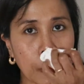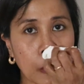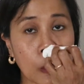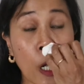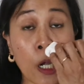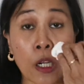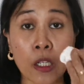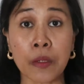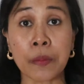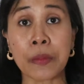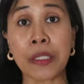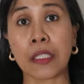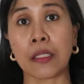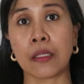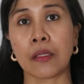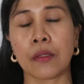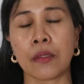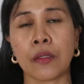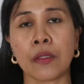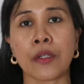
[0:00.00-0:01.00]
document
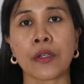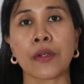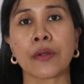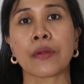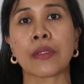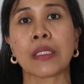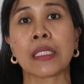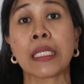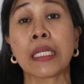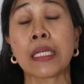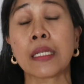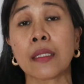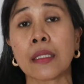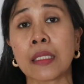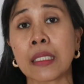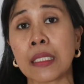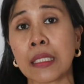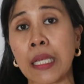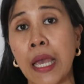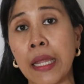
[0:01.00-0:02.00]
your legal
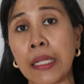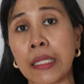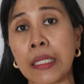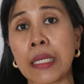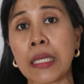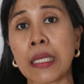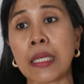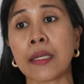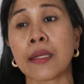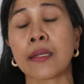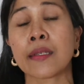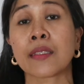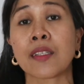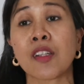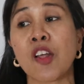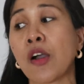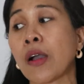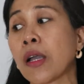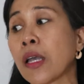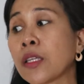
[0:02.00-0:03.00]
standing, as
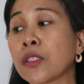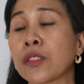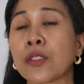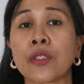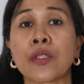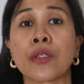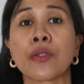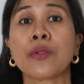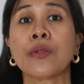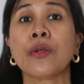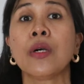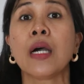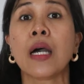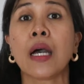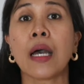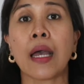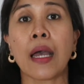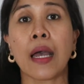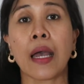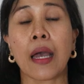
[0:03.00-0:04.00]
long as you
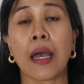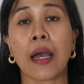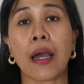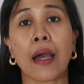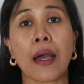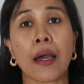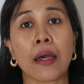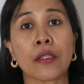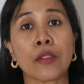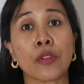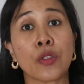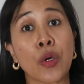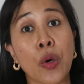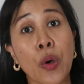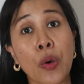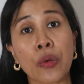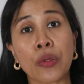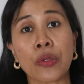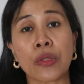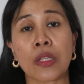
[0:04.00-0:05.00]

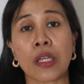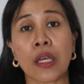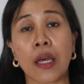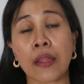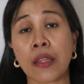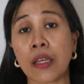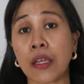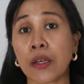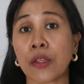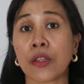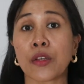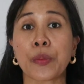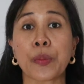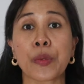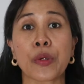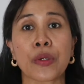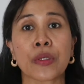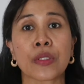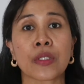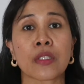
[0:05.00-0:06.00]
know the other
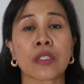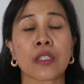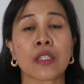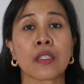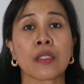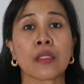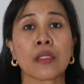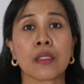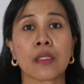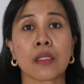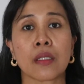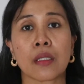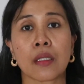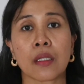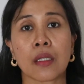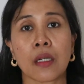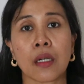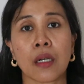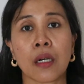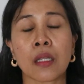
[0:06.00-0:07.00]
person
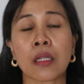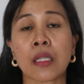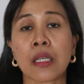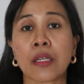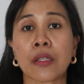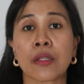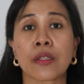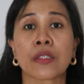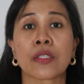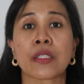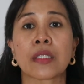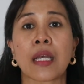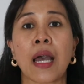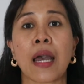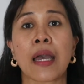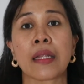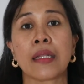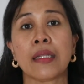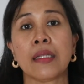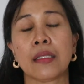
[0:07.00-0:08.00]
on the other
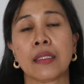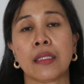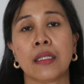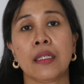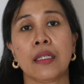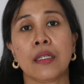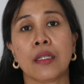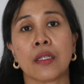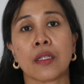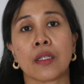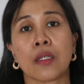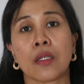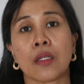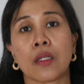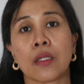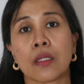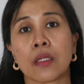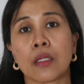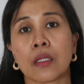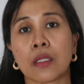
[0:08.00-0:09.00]
side.
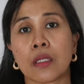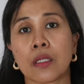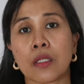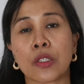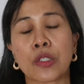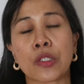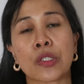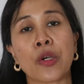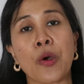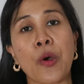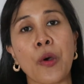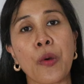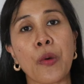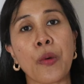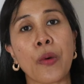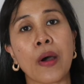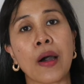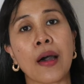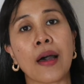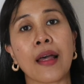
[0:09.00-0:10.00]

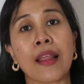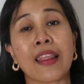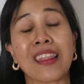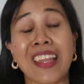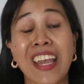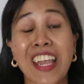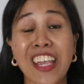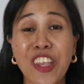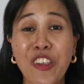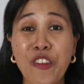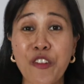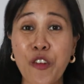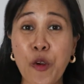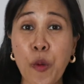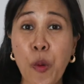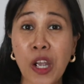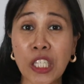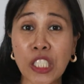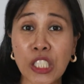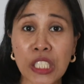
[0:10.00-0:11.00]
So thank you for
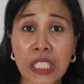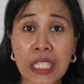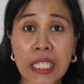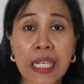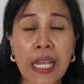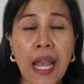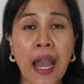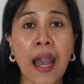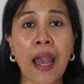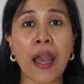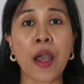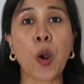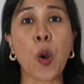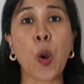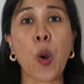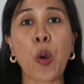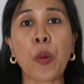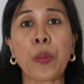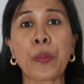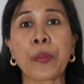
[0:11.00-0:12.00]
watching. I
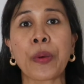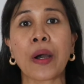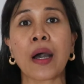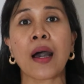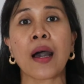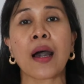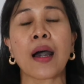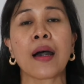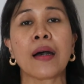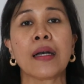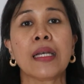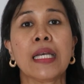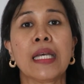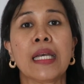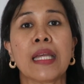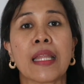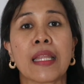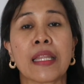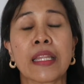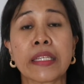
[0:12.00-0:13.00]
hope
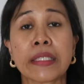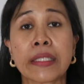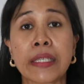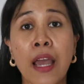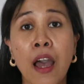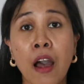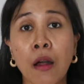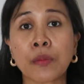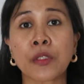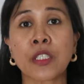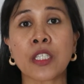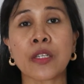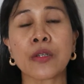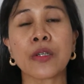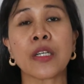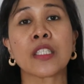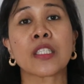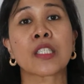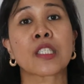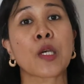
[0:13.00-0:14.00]
this helps
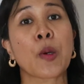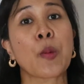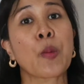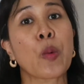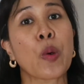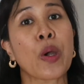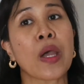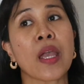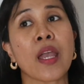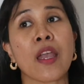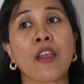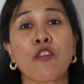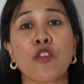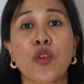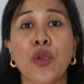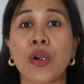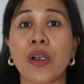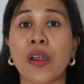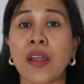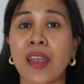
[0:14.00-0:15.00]
you in some way if
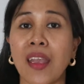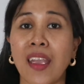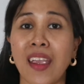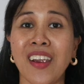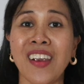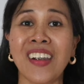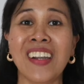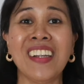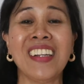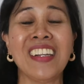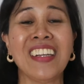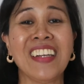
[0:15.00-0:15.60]
you are here